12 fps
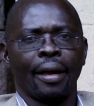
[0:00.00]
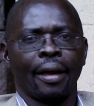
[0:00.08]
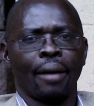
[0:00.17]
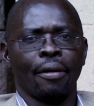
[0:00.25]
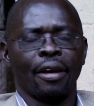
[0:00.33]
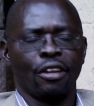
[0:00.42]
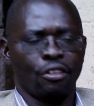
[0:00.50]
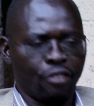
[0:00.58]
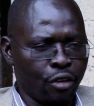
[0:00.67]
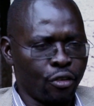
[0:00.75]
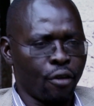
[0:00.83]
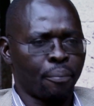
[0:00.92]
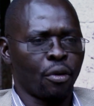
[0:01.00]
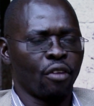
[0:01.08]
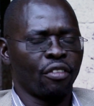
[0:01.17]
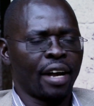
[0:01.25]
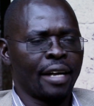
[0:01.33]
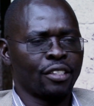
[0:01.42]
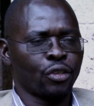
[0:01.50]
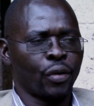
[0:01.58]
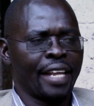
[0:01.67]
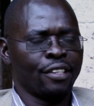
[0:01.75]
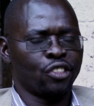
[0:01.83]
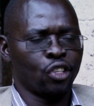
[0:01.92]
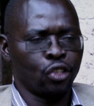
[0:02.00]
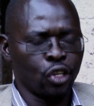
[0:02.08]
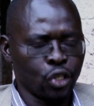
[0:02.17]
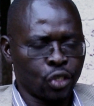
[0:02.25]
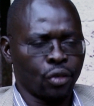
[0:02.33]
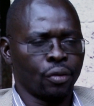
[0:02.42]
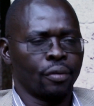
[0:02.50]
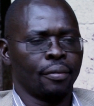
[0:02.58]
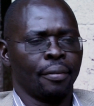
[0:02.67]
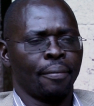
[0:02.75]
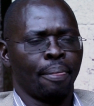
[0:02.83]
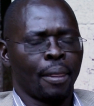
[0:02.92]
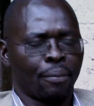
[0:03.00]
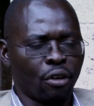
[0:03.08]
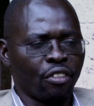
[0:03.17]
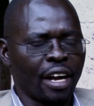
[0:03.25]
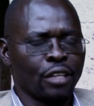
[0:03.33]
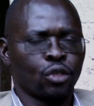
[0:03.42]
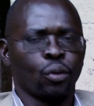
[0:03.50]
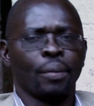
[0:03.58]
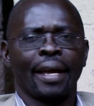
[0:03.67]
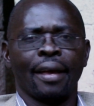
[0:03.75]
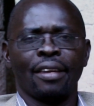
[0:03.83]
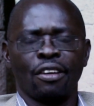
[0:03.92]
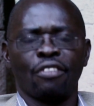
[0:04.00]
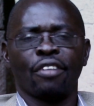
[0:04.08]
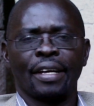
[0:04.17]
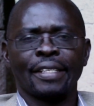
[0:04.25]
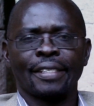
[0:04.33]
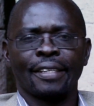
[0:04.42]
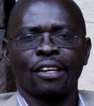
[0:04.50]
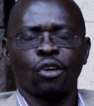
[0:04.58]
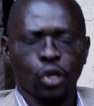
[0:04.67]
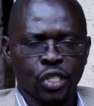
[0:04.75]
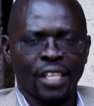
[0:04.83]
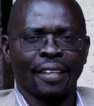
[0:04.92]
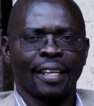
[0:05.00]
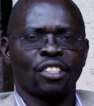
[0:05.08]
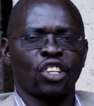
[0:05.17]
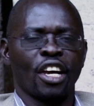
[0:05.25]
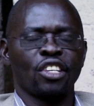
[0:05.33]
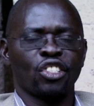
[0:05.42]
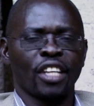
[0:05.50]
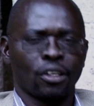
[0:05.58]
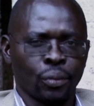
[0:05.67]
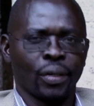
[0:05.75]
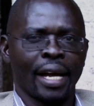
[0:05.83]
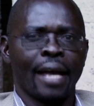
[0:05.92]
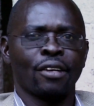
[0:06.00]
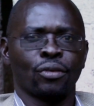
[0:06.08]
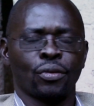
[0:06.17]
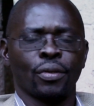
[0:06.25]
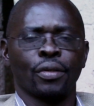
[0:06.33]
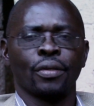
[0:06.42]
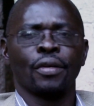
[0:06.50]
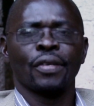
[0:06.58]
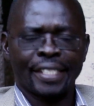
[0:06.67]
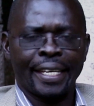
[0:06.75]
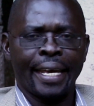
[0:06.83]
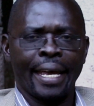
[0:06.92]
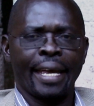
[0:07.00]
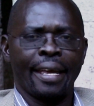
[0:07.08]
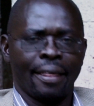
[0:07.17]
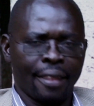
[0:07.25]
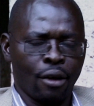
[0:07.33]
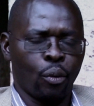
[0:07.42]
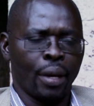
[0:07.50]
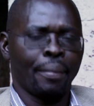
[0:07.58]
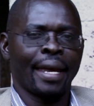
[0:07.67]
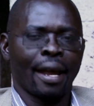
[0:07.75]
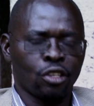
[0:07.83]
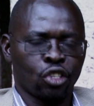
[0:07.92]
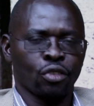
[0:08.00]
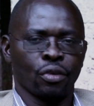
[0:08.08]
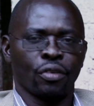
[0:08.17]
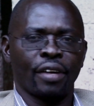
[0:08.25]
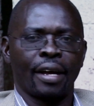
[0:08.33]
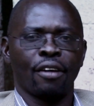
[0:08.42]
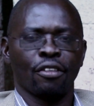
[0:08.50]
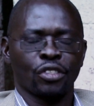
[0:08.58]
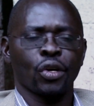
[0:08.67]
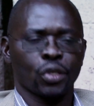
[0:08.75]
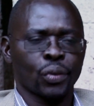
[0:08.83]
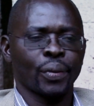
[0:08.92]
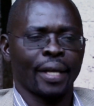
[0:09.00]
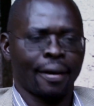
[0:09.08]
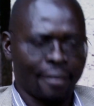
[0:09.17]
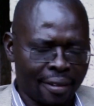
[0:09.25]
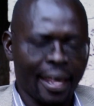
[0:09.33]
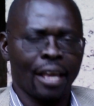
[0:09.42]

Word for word: an individual provides or an institution provides to make a difference in causing the change that we'd like to see in the women and children of South Sudan.